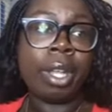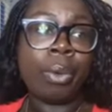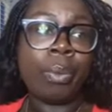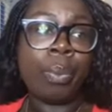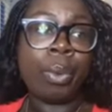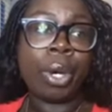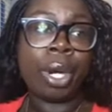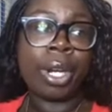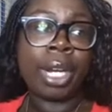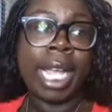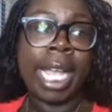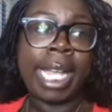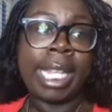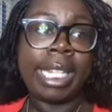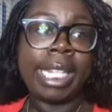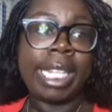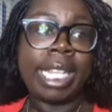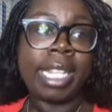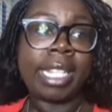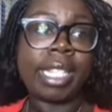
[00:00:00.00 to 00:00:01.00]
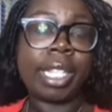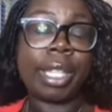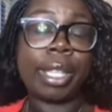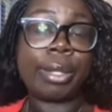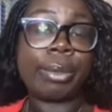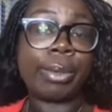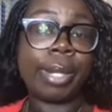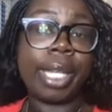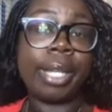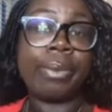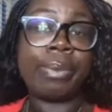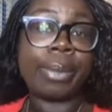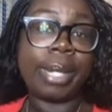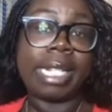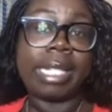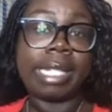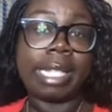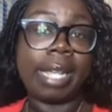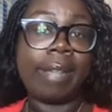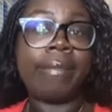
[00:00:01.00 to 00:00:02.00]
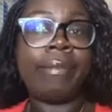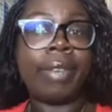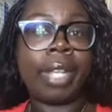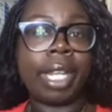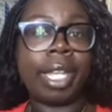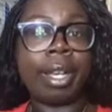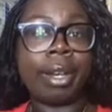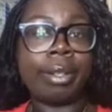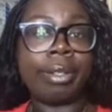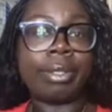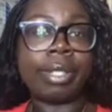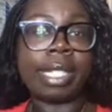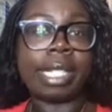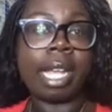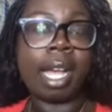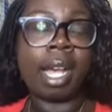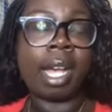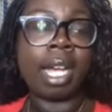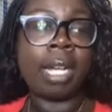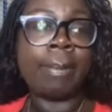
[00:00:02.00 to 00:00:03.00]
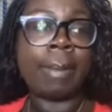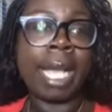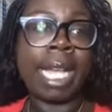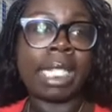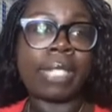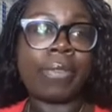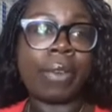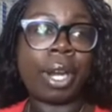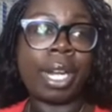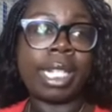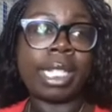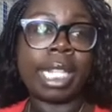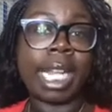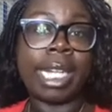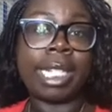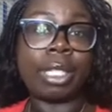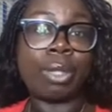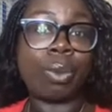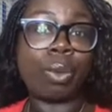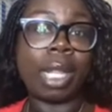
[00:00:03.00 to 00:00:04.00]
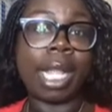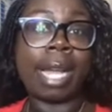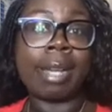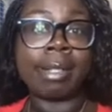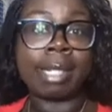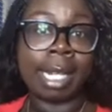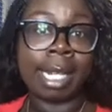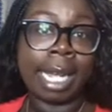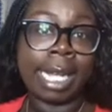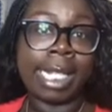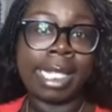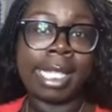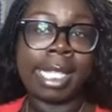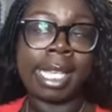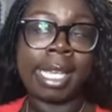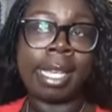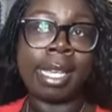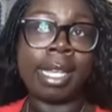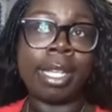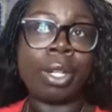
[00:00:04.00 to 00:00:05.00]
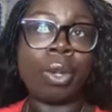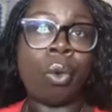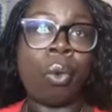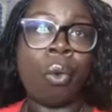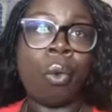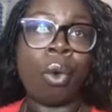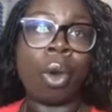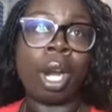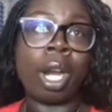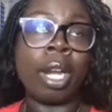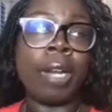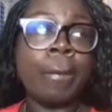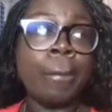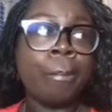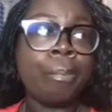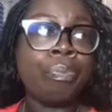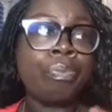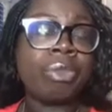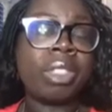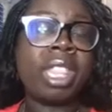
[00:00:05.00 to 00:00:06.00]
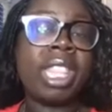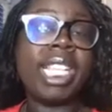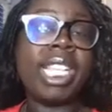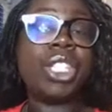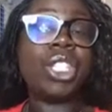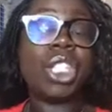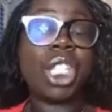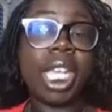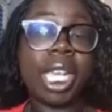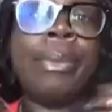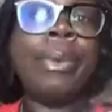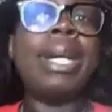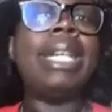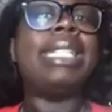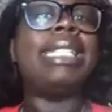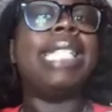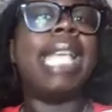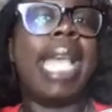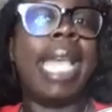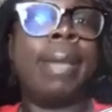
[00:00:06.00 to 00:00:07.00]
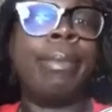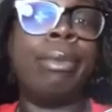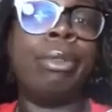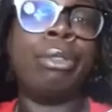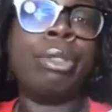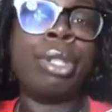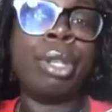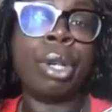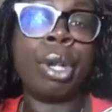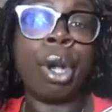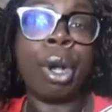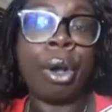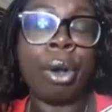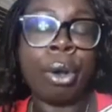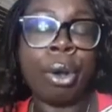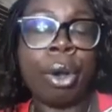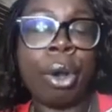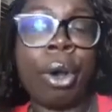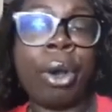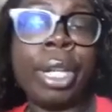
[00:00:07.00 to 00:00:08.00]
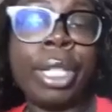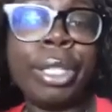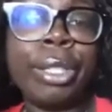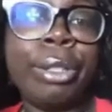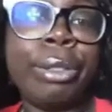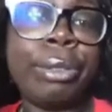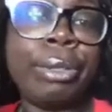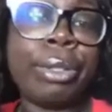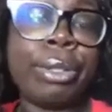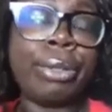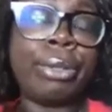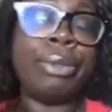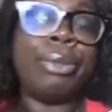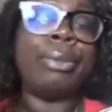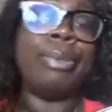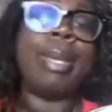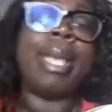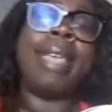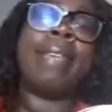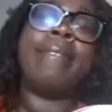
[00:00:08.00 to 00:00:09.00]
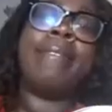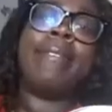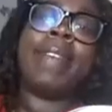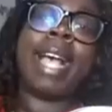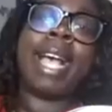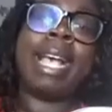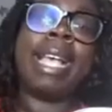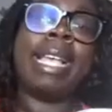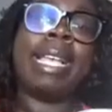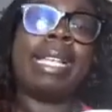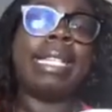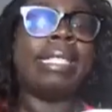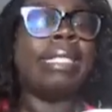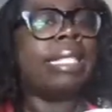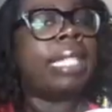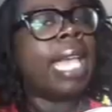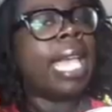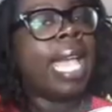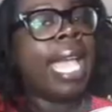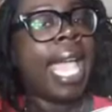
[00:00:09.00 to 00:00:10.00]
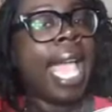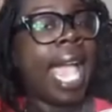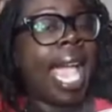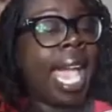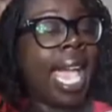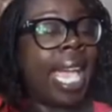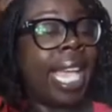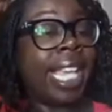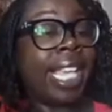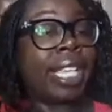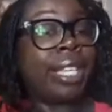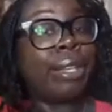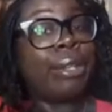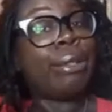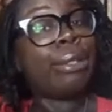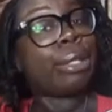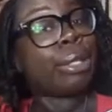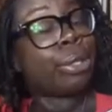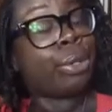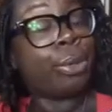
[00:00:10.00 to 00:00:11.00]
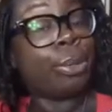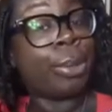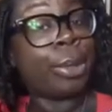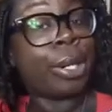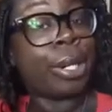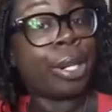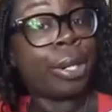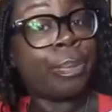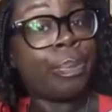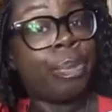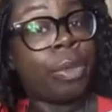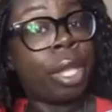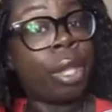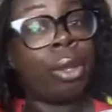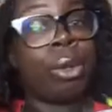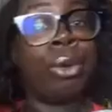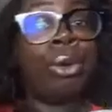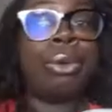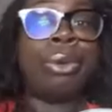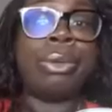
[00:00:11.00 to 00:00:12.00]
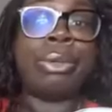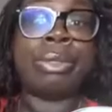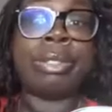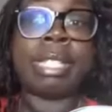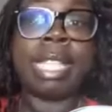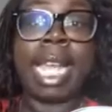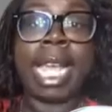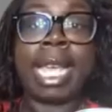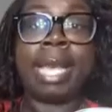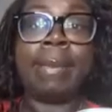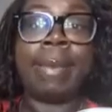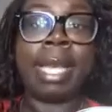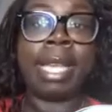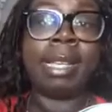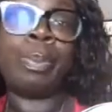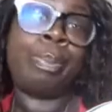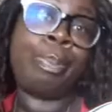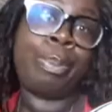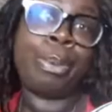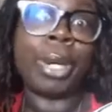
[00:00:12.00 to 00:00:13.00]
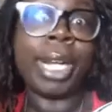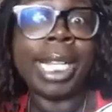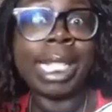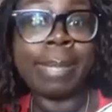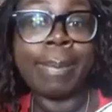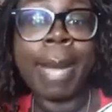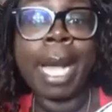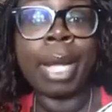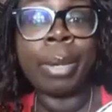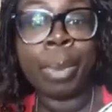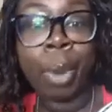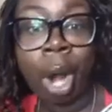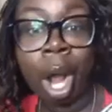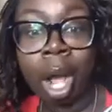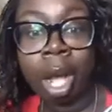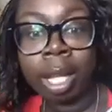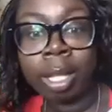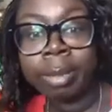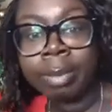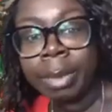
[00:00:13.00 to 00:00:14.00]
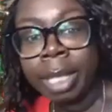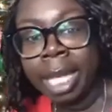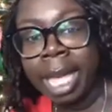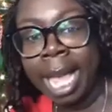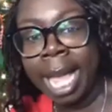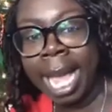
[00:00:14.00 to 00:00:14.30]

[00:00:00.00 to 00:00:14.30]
were at least 3 recent videos as far as like 2019 or this year. I was able to go on YouTube and find a YouTuber whose name is Braids by Raw.